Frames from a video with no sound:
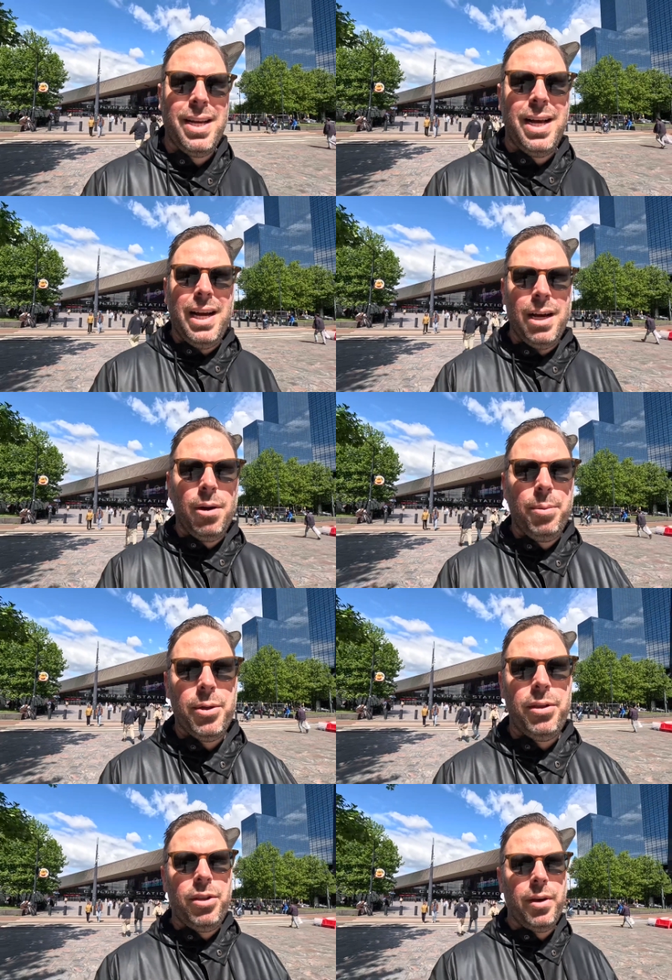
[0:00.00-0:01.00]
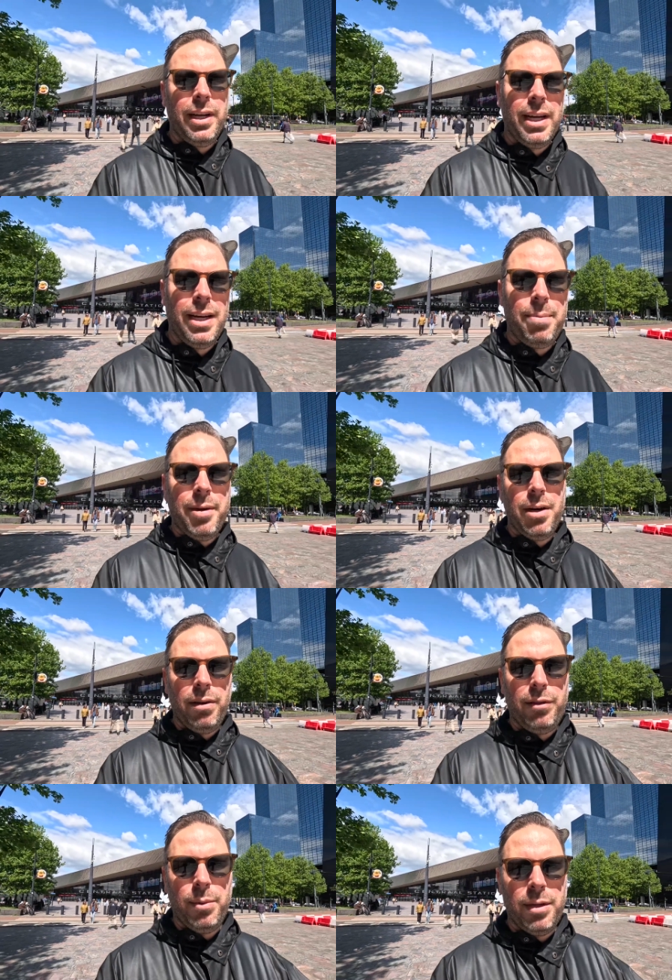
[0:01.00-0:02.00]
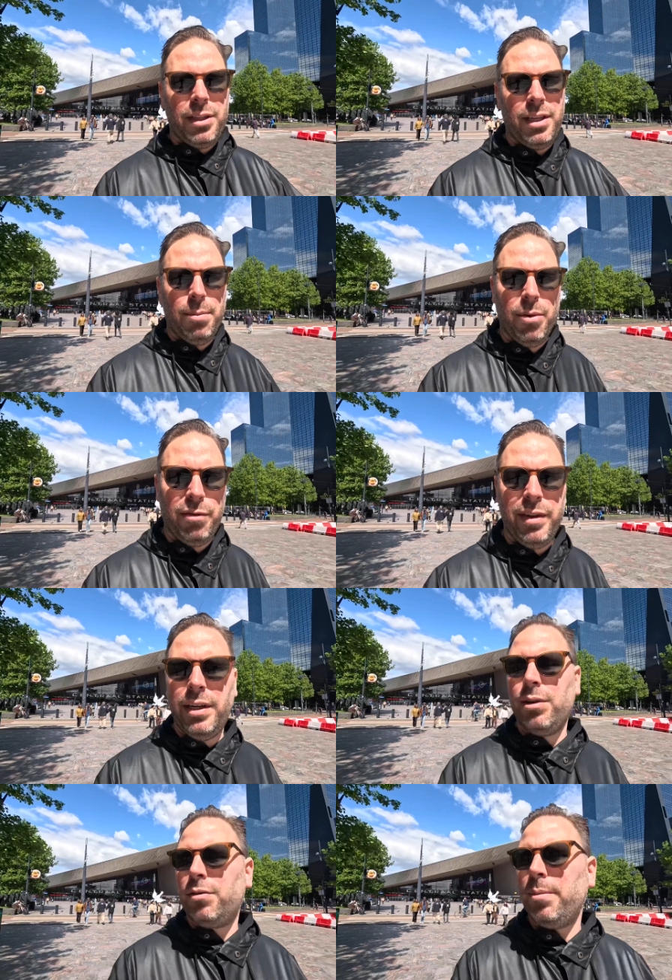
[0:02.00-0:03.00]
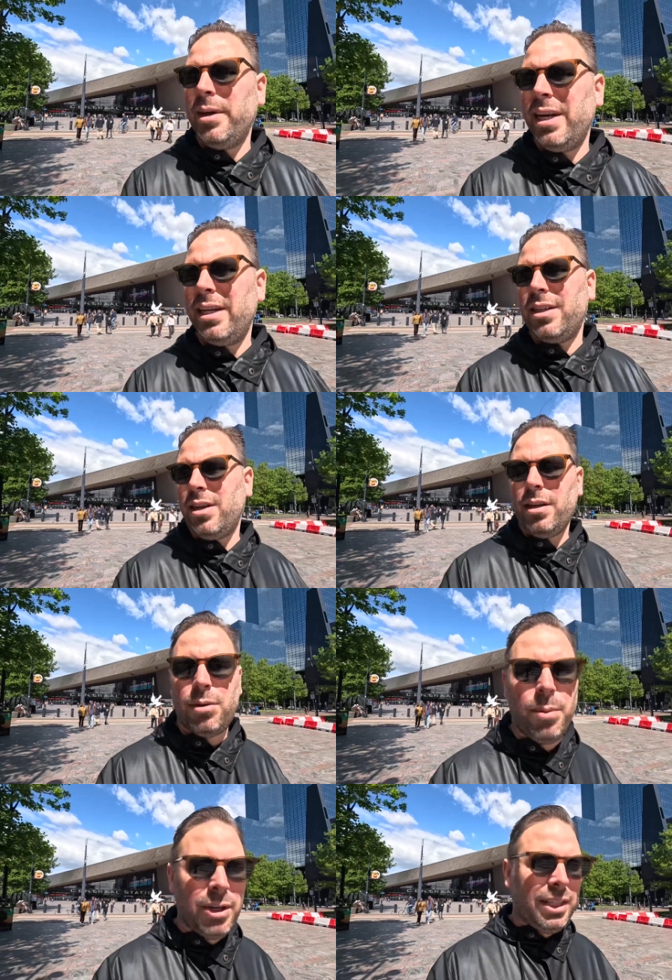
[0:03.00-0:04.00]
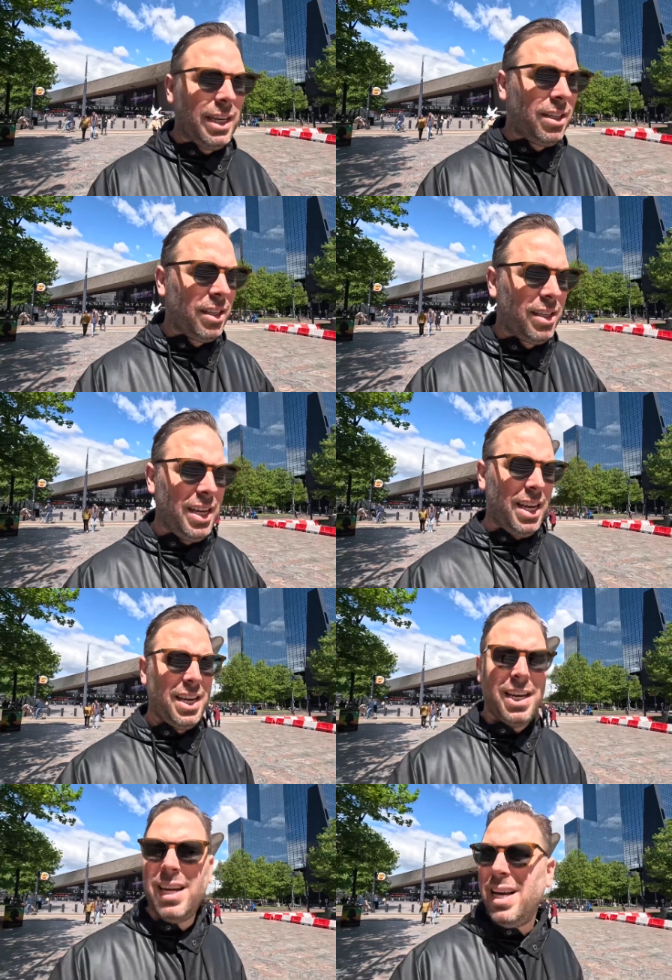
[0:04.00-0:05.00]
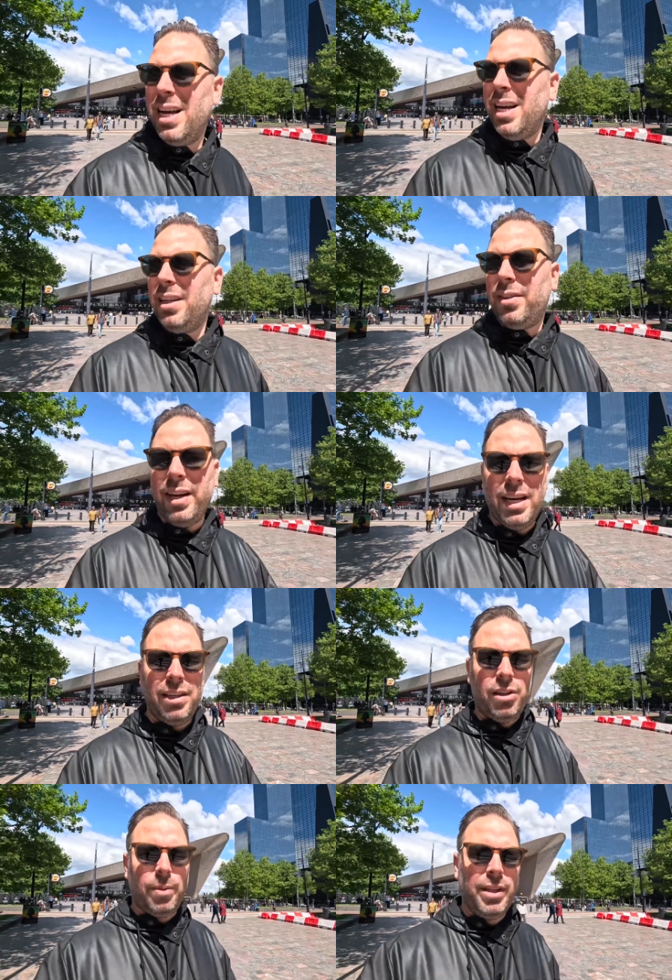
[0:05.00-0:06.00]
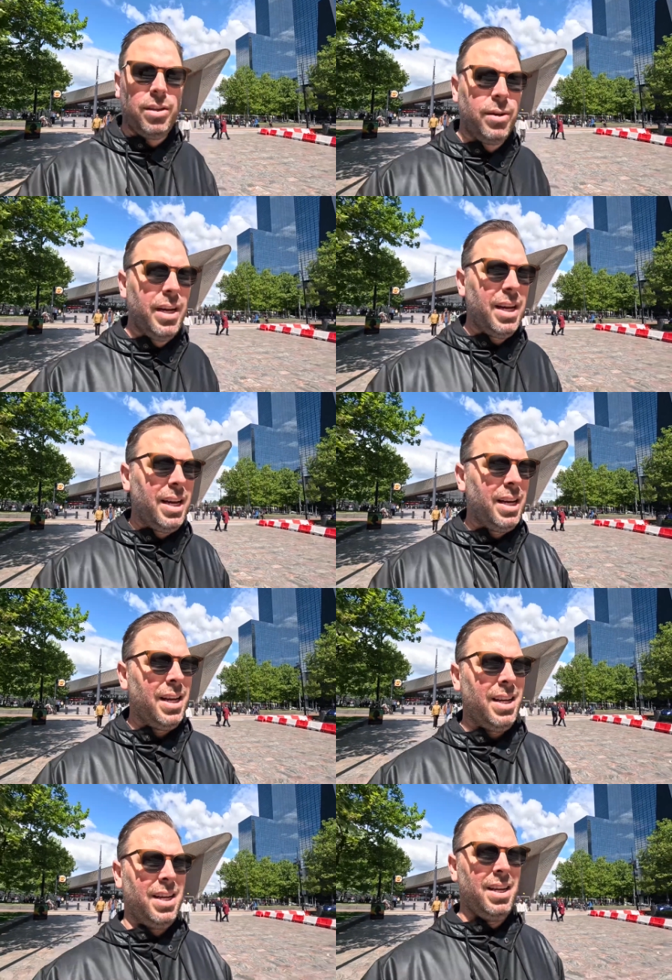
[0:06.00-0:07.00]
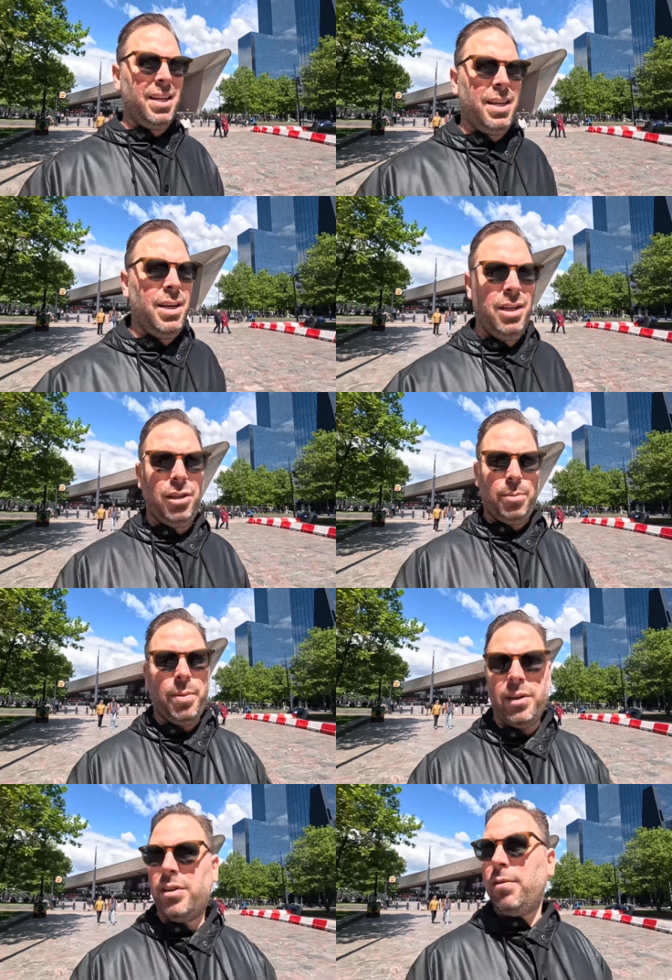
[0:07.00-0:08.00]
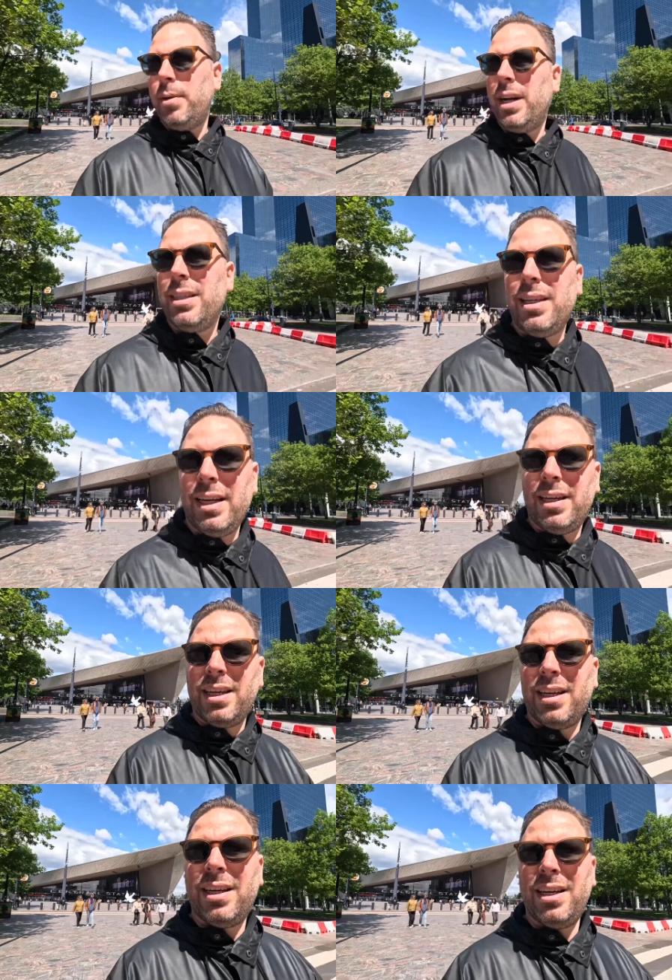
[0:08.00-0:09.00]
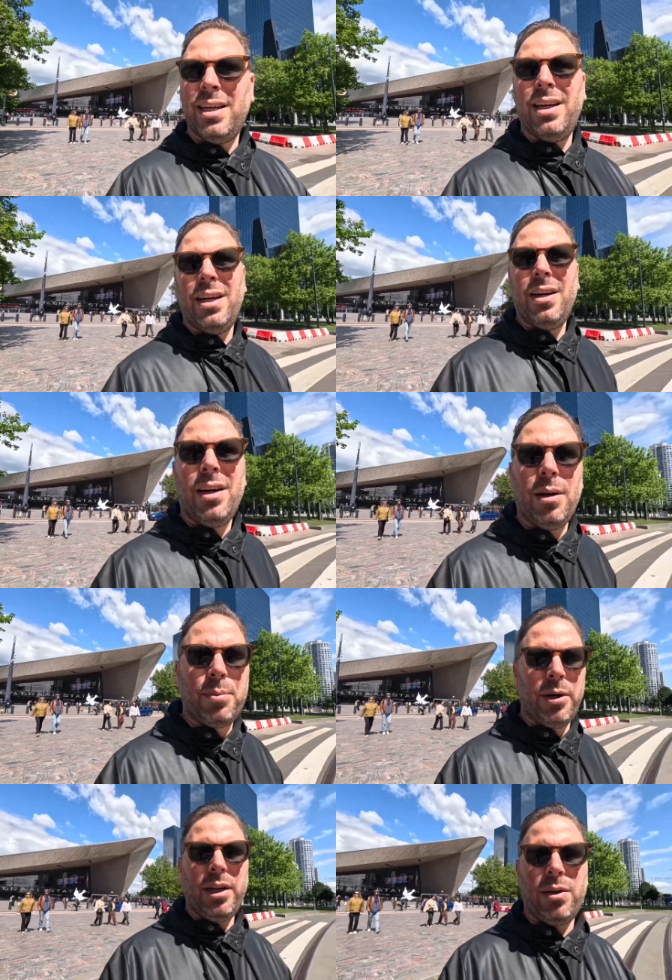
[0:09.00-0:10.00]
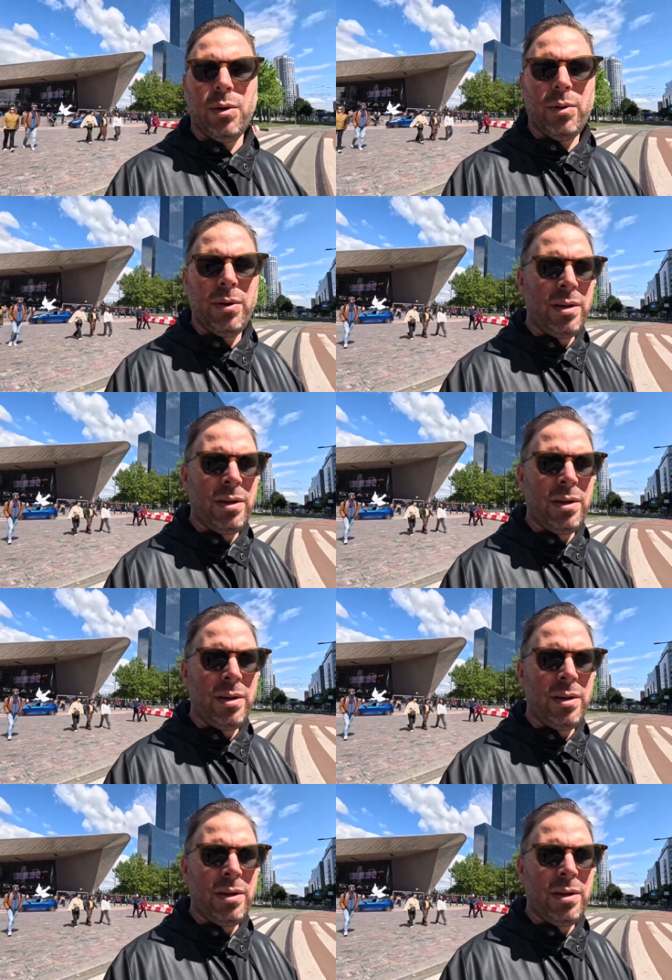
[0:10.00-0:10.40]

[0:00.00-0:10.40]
I hope you enjoyed it. Let me know if you want to see more videos from here. There's lots more things to see. Today I just went to the spots of what I think are pretty cool